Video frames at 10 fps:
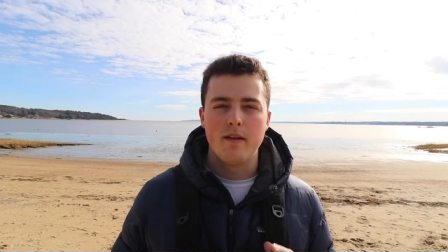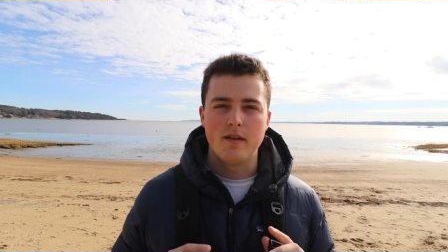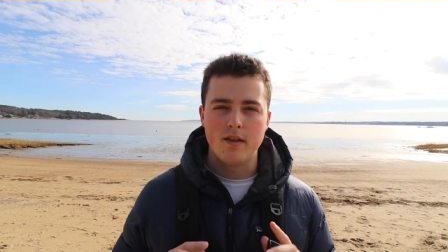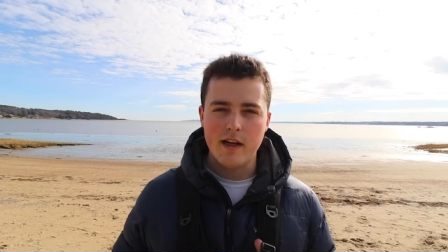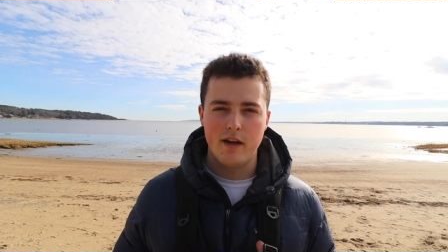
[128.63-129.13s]
The
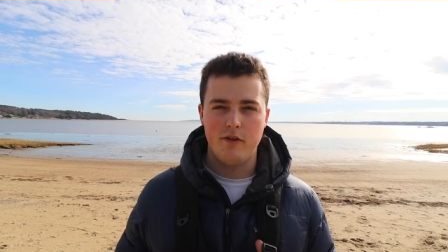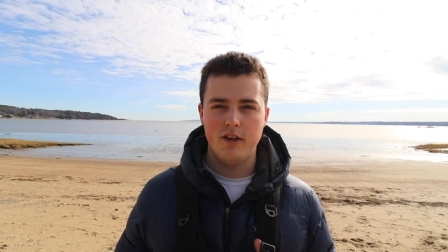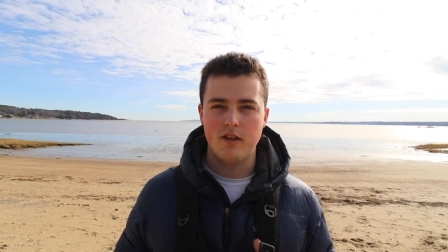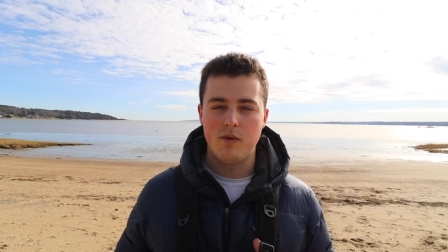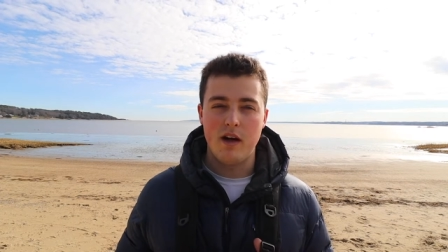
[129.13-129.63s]
second
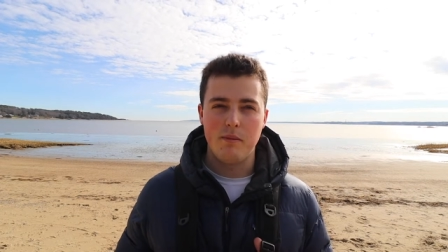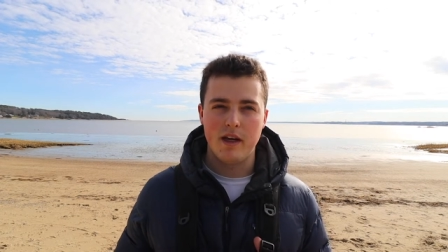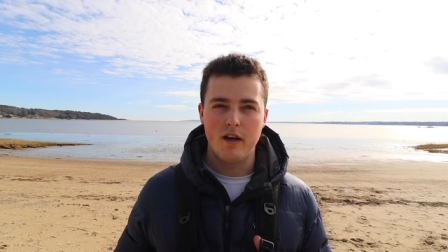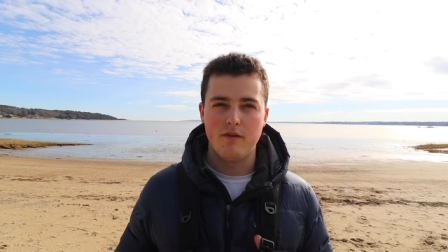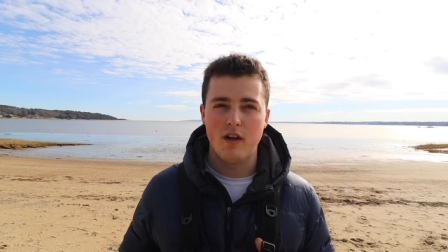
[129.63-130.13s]
reason why I'm
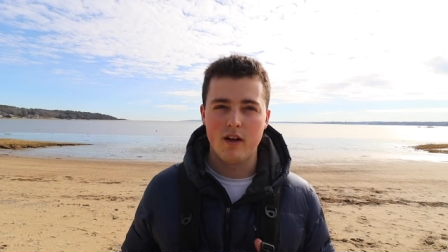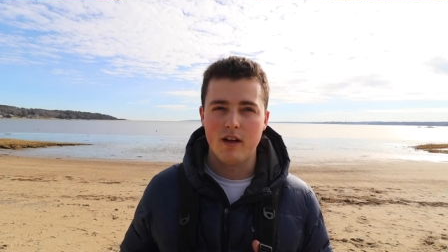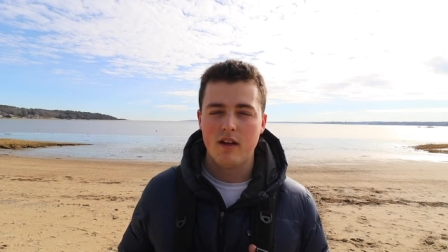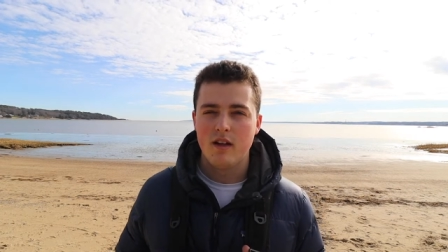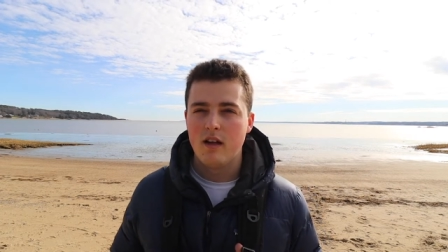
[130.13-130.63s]
making a vlog,
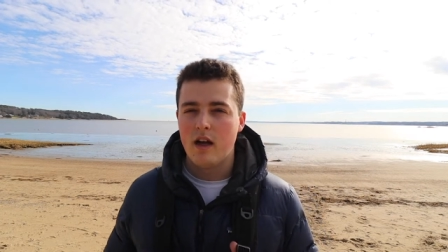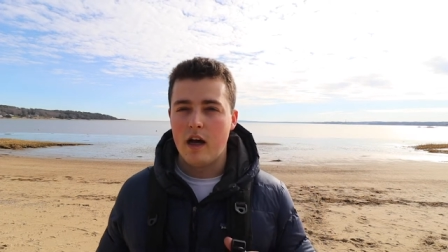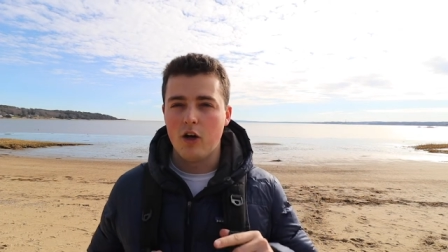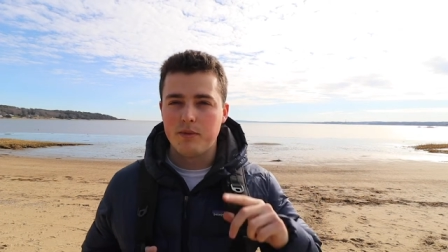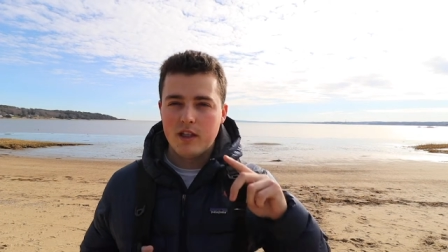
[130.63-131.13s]

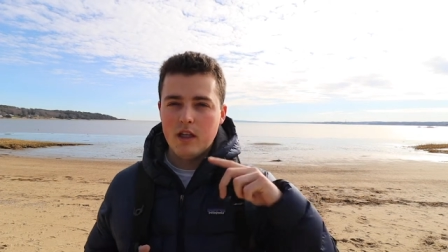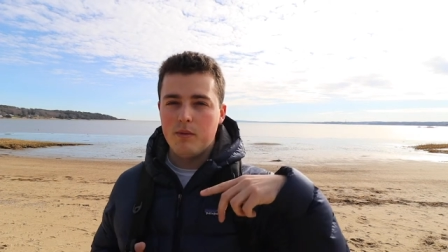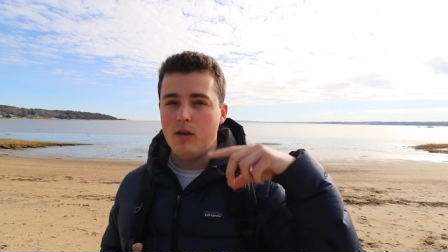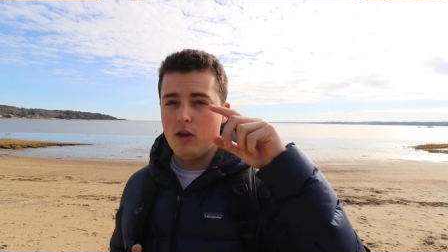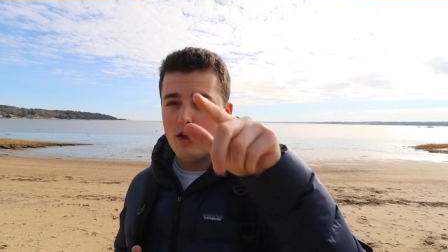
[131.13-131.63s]
I hope to
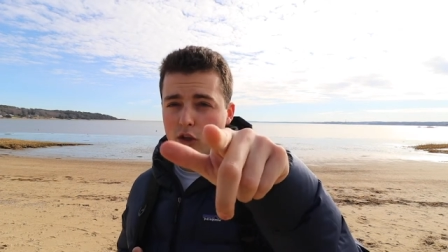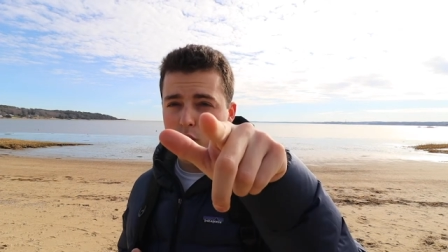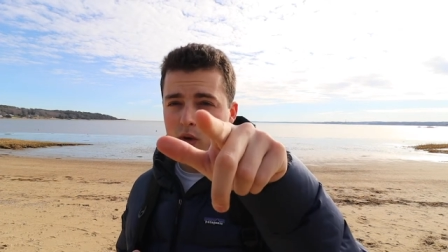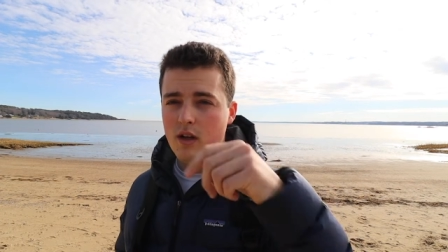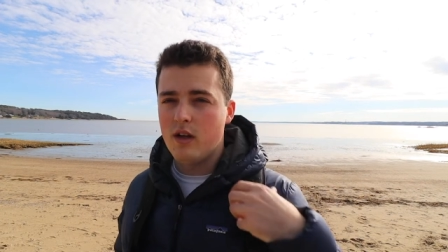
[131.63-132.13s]
keep you,